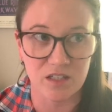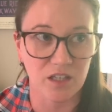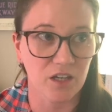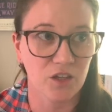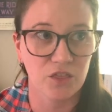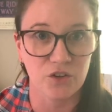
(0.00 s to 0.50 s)

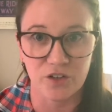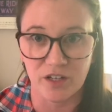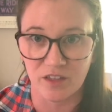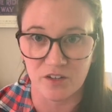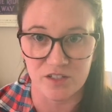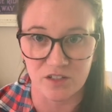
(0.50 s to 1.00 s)
like
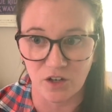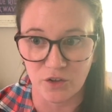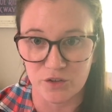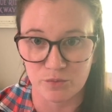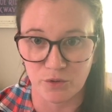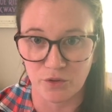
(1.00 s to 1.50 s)

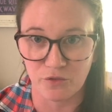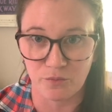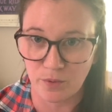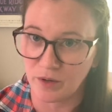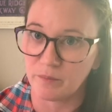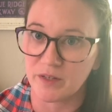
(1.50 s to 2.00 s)
$30,000 worth of
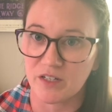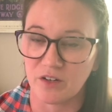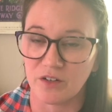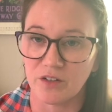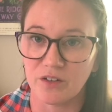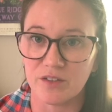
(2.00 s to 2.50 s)
print
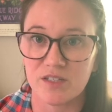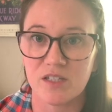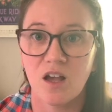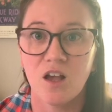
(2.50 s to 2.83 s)
materials.